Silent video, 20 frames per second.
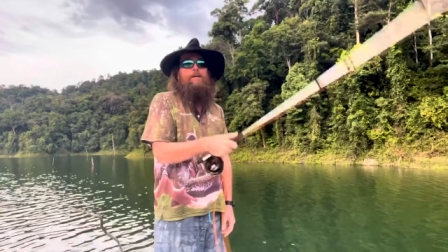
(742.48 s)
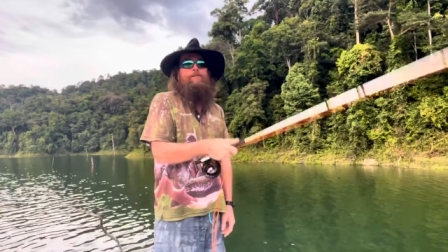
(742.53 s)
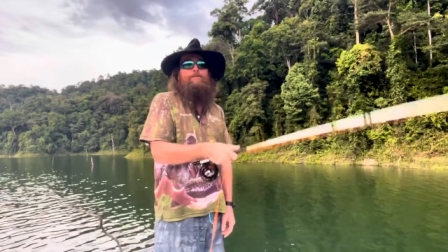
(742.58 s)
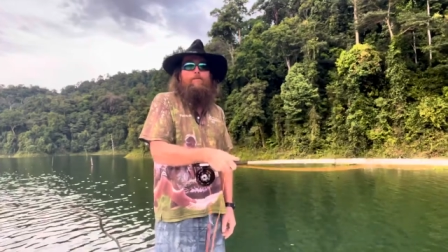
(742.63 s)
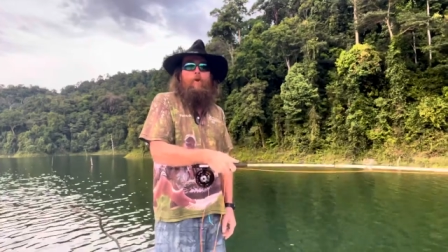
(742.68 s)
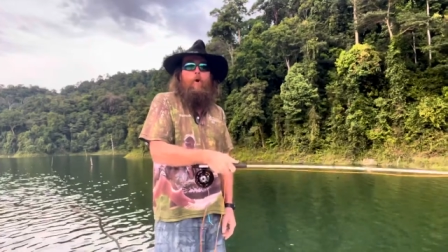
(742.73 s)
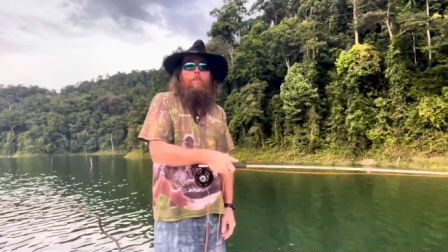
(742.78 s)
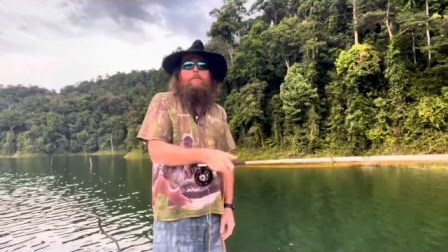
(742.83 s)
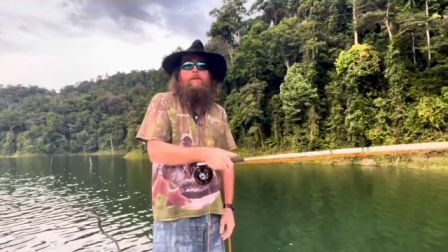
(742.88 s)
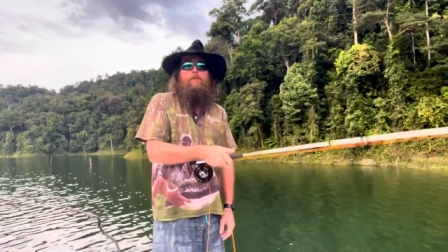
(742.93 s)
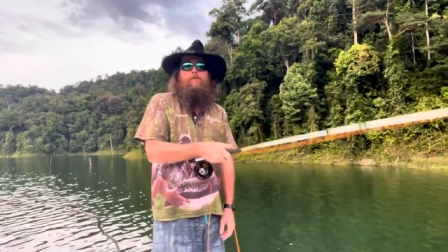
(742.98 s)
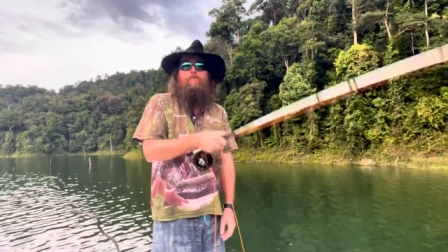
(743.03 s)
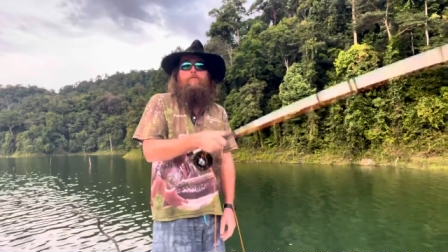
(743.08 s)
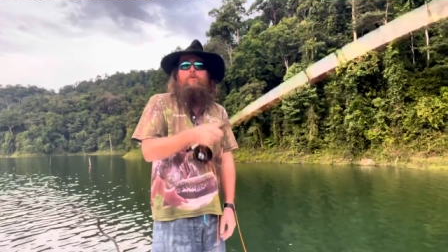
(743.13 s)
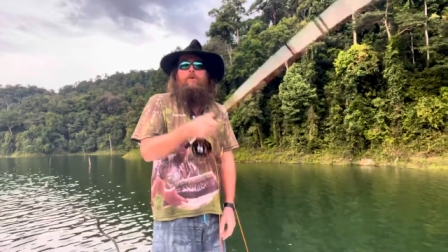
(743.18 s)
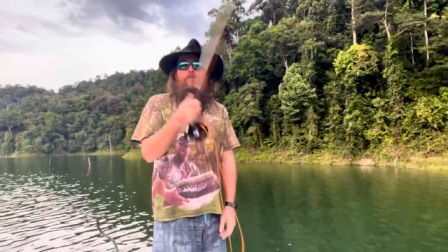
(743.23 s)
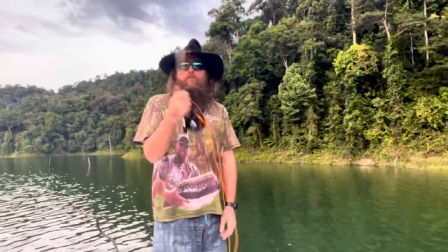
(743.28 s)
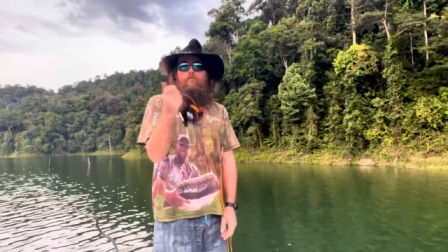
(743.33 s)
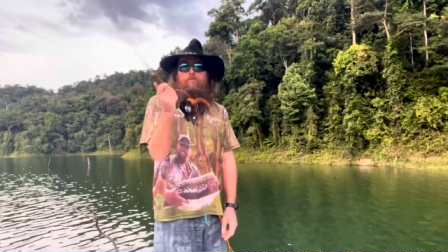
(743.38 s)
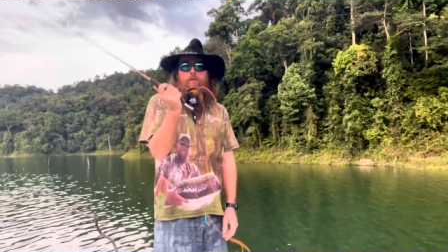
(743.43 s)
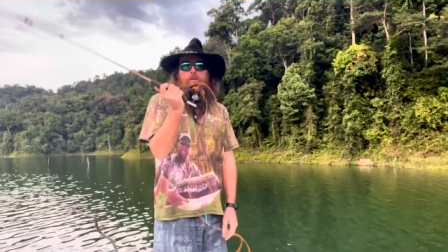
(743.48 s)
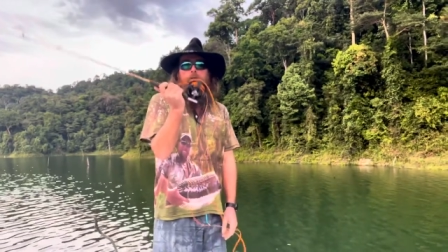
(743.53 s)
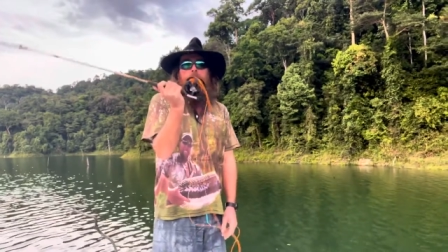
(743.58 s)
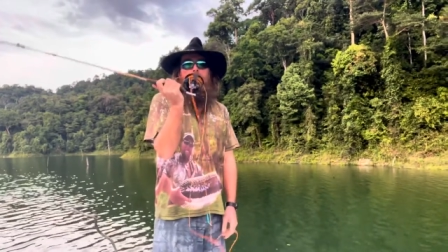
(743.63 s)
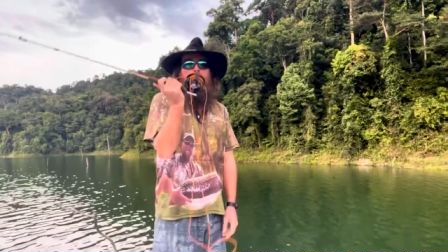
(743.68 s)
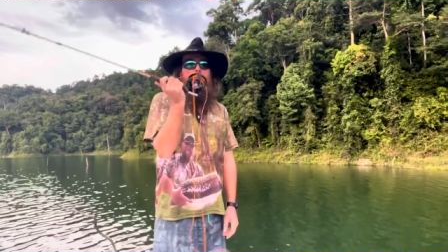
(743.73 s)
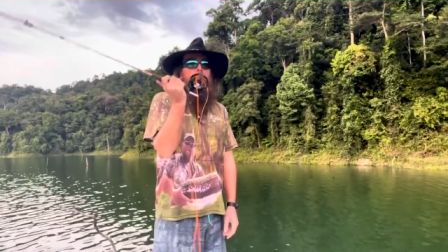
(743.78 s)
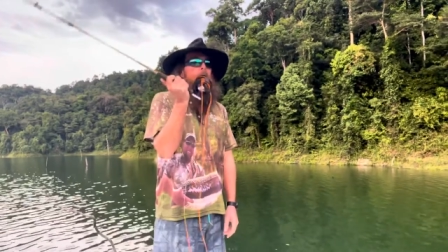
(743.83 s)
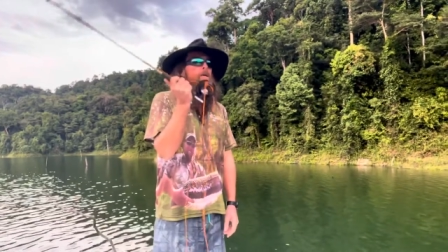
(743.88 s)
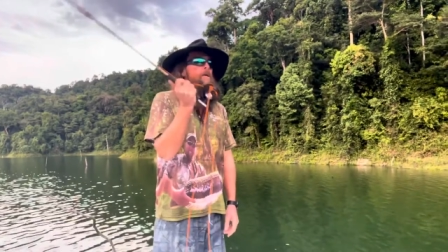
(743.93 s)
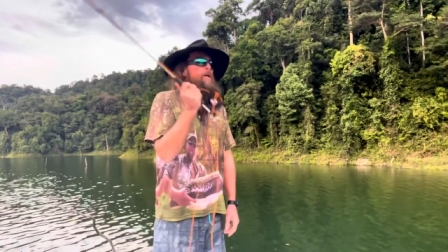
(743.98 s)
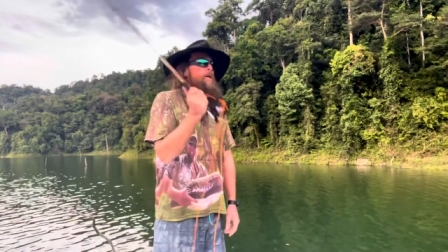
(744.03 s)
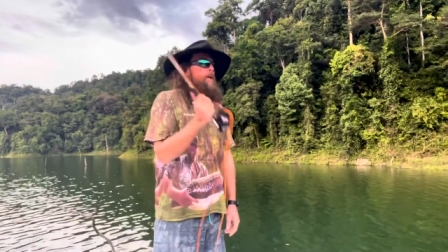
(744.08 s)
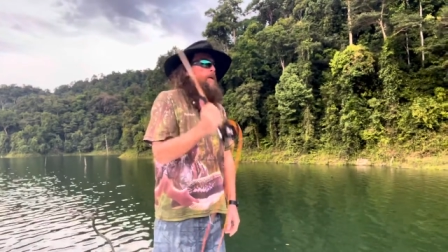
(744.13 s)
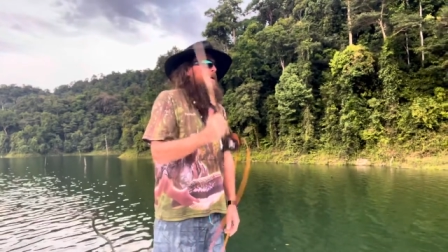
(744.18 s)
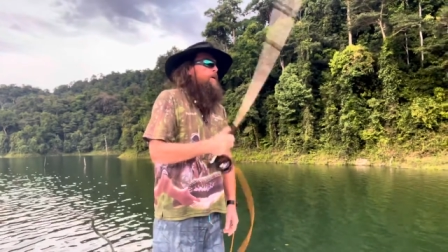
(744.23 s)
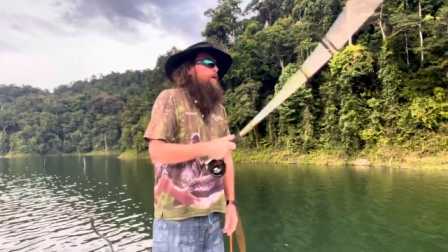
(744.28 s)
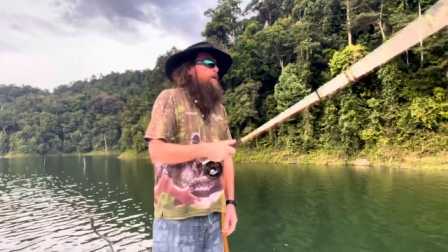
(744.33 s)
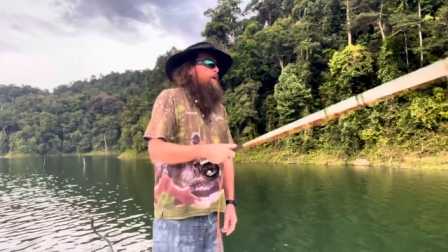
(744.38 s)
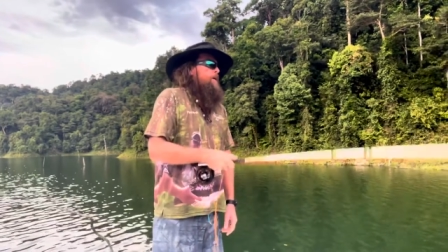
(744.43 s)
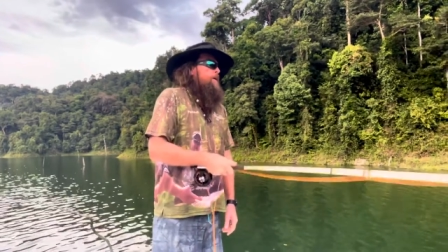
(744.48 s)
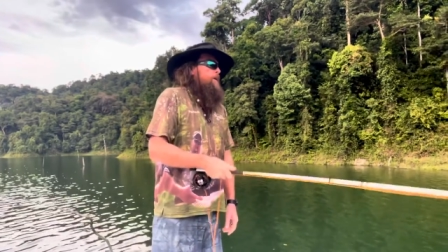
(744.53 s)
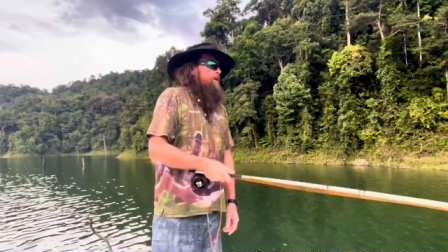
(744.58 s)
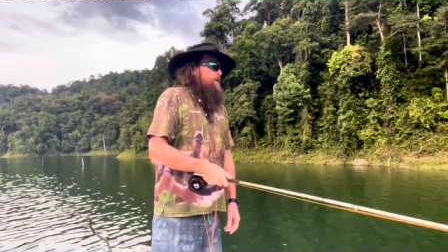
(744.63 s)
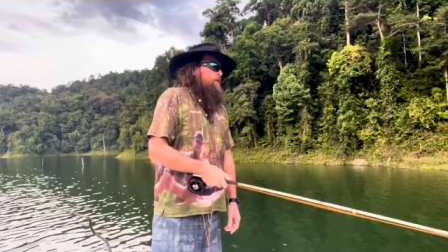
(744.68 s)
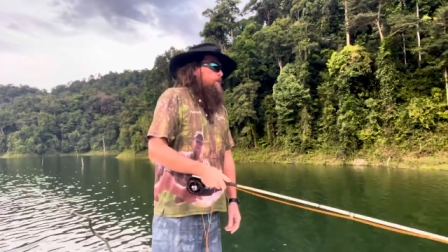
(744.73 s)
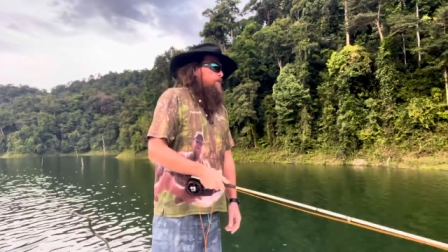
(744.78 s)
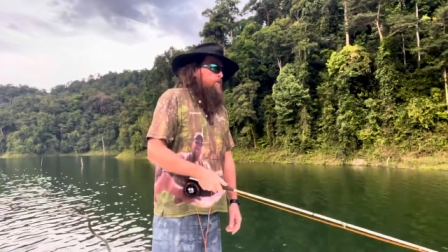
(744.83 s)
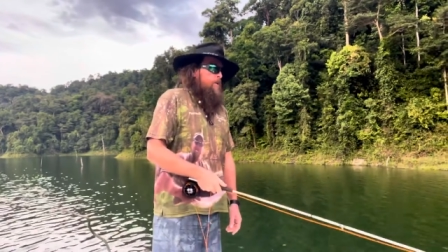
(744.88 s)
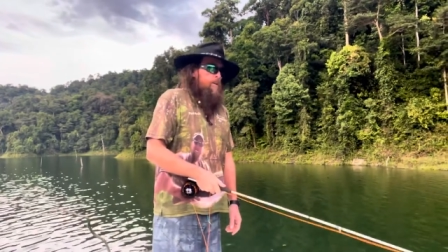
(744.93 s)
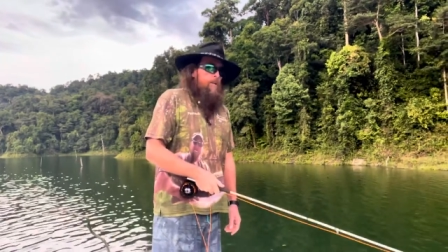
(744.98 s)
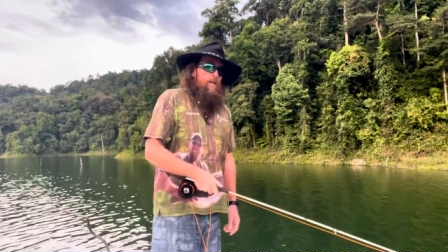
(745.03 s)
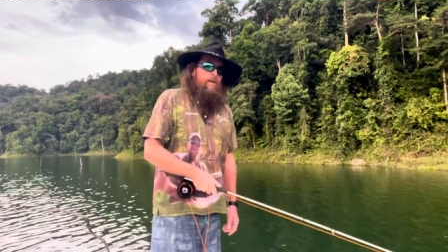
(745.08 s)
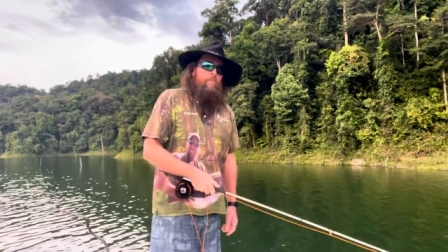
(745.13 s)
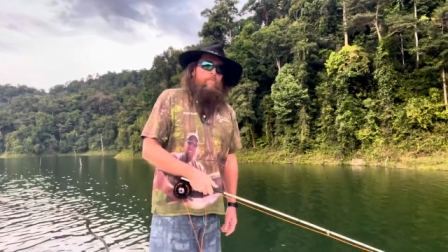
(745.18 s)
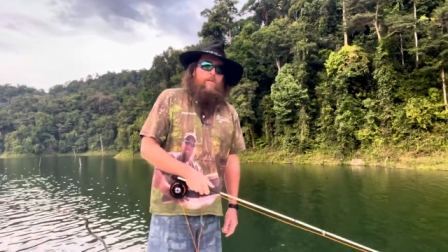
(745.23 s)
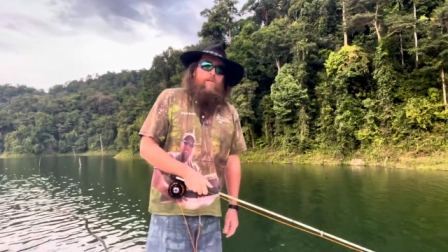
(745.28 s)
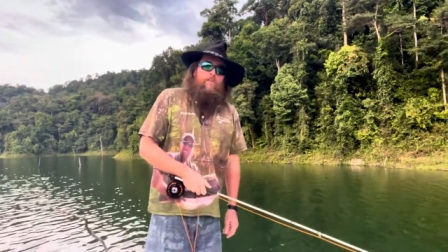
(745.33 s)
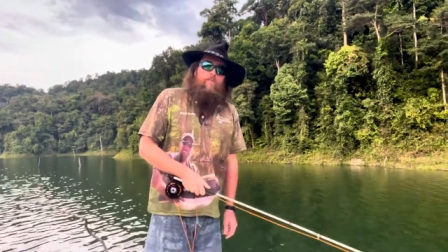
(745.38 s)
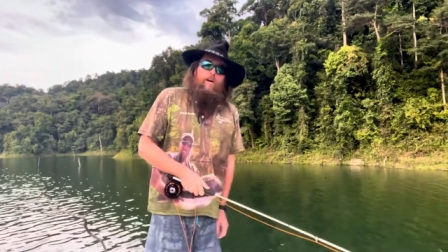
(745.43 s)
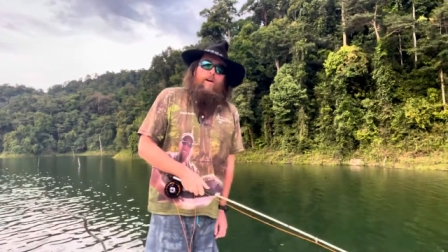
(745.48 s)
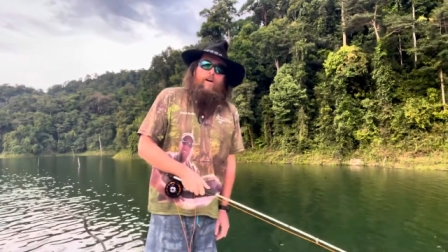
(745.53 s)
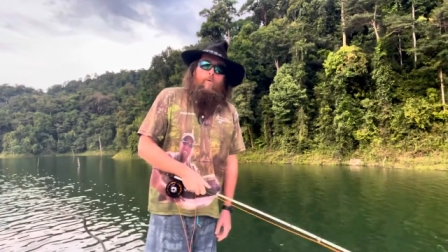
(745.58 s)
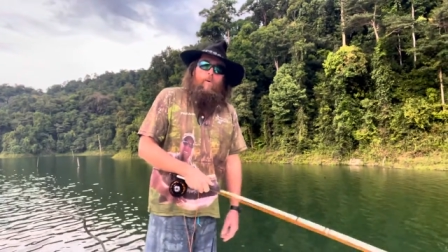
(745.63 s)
floppy wrist, okay? So then we say,